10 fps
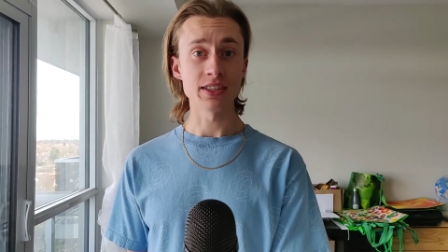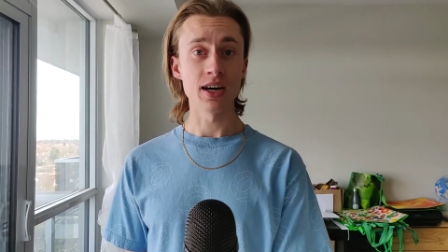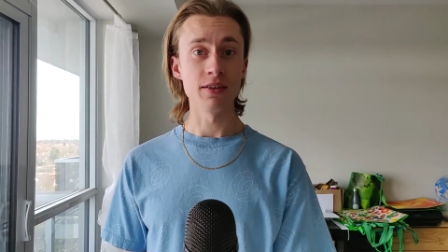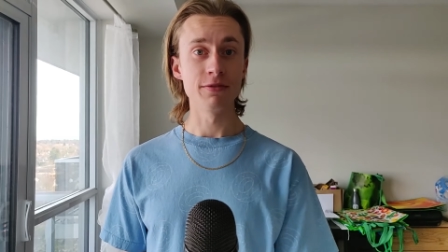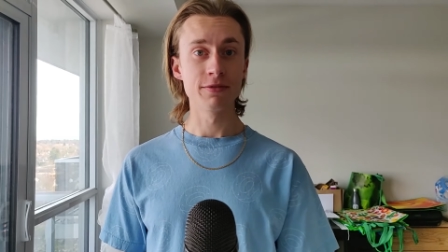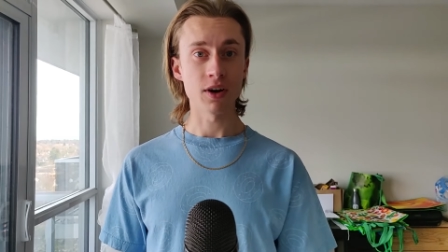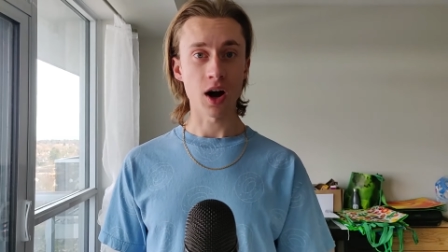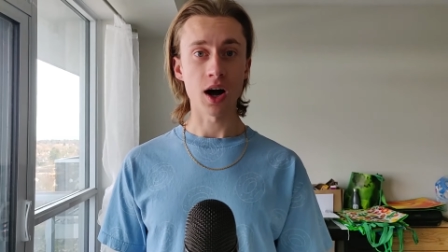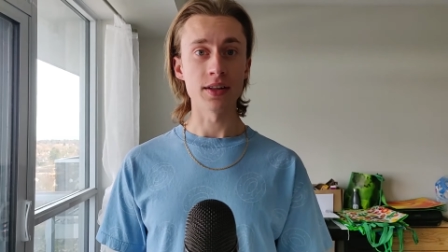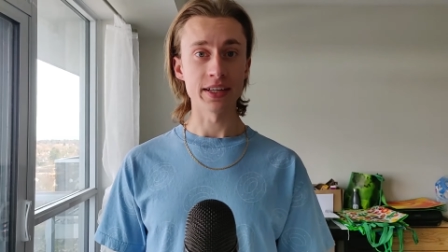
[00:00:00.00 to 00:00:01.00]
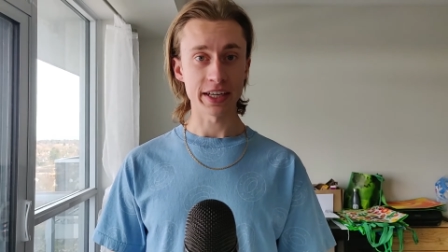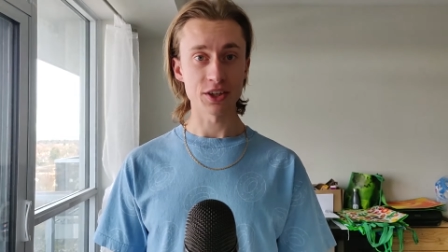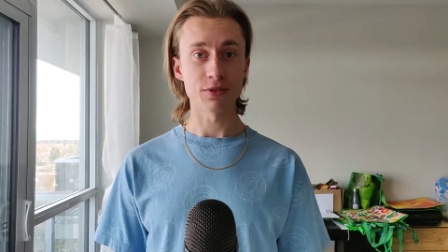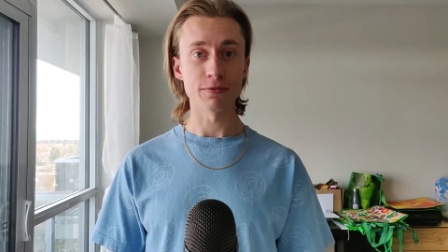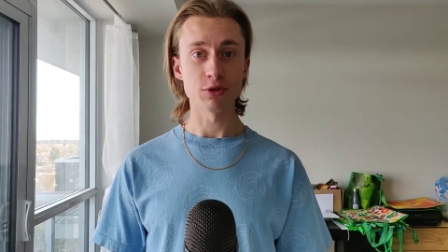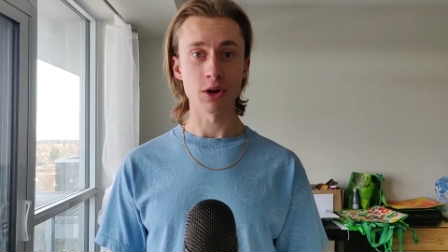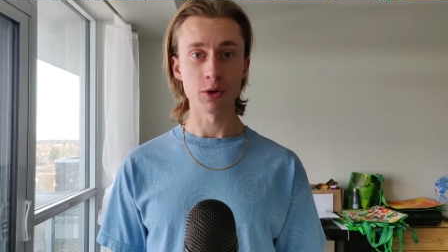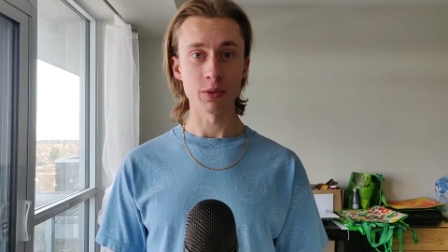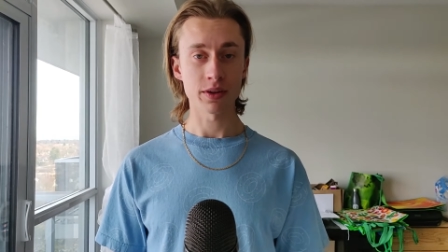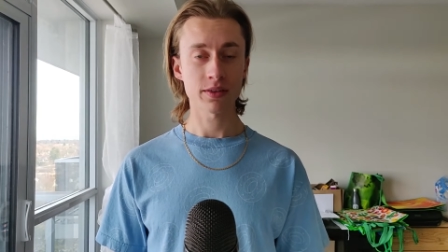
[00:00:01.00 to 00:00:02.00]
love on the kitchen floor
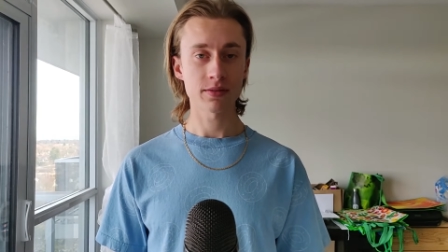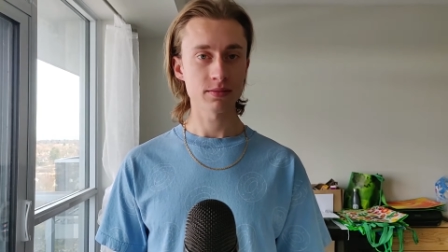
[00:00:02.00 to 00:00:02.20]
with